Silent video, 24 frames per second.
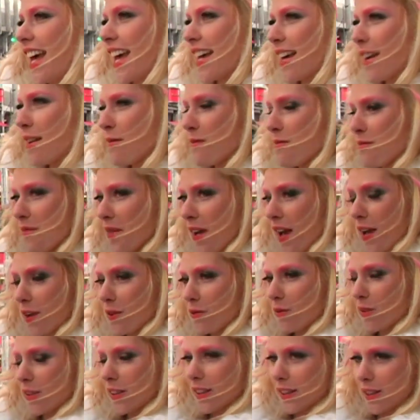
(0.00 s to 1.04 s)
Um,
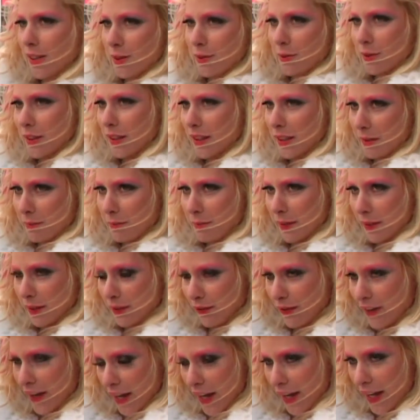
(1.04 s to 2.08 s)
I'm really, really big
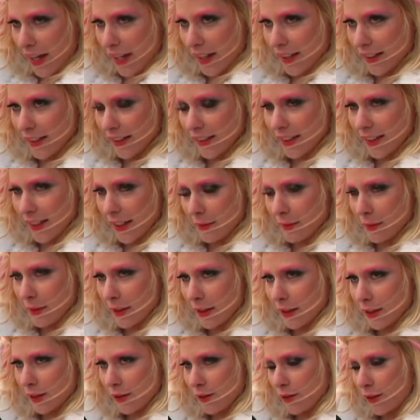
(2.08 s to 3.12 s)
fan. I'm
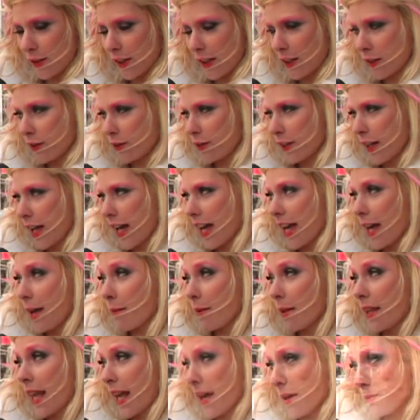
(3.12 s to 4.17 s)
a huge fan of uh,
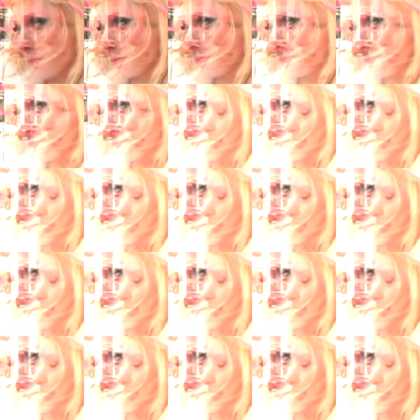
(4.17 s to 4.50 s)
Eminem.